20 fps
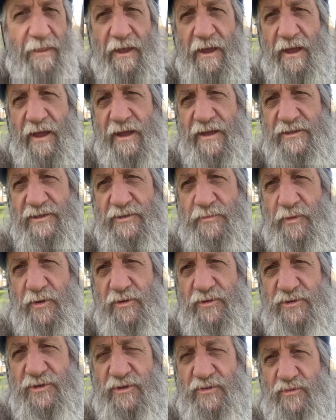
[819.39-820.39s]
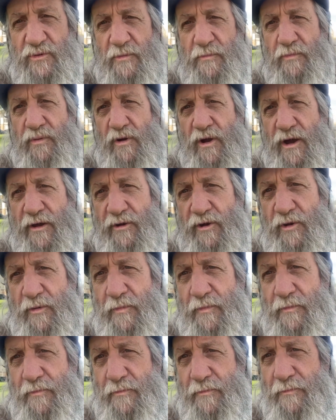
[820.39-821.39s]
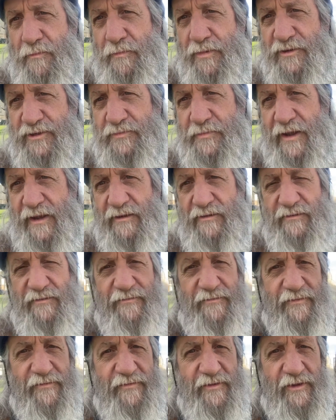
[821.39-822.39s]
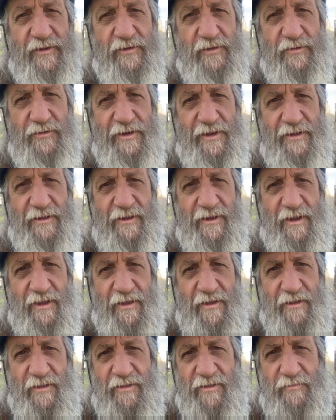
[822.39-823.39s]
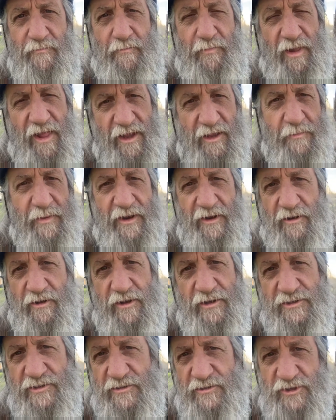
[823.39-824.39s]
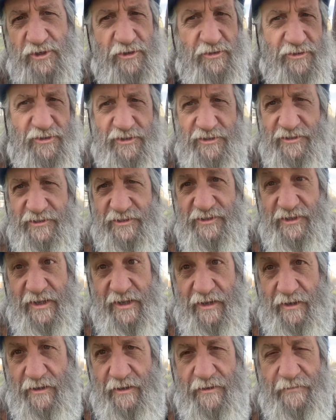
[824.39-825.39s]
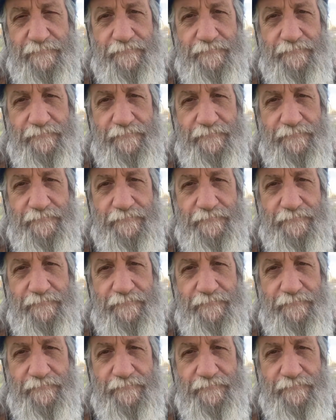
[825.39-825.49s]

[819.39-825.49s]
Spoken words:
as opposed to a broader perspective of including black Pentecostal churches and